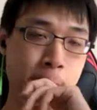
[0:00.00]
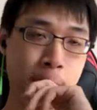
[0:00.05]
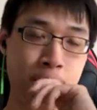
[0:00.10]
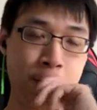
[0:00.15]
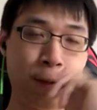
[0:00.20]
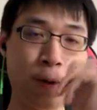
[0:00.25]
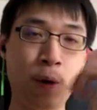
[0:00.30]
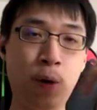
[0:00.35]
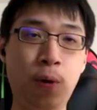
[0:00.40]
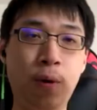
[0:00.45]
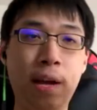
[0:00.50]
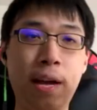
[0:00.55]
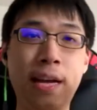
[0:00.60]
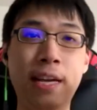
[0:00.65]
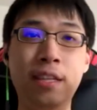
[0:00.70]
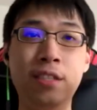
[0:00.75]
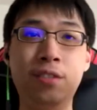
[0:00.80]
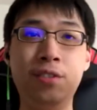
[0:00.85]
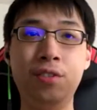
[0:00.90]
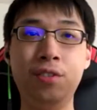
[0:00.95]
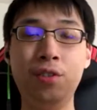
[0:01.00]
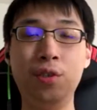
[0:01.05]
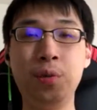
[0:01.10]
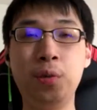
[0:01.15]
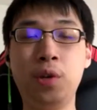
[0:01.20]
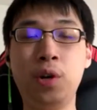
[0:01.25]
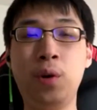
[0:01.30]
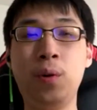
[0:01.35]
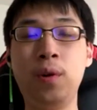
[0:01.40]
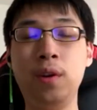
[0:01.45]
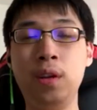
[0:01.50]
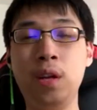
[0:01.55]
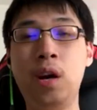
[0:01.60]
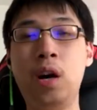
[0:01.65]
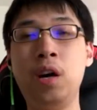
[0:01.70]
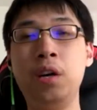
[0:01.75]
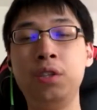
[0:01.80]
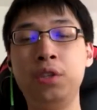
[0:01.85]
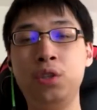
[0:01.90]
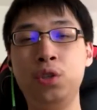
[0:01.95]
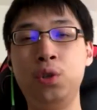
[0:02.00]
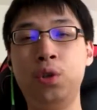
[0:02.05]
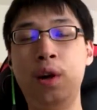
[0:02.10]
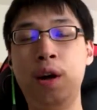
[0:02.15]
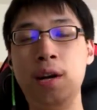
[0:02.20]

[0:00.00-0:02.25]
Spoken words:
So as you go along, you're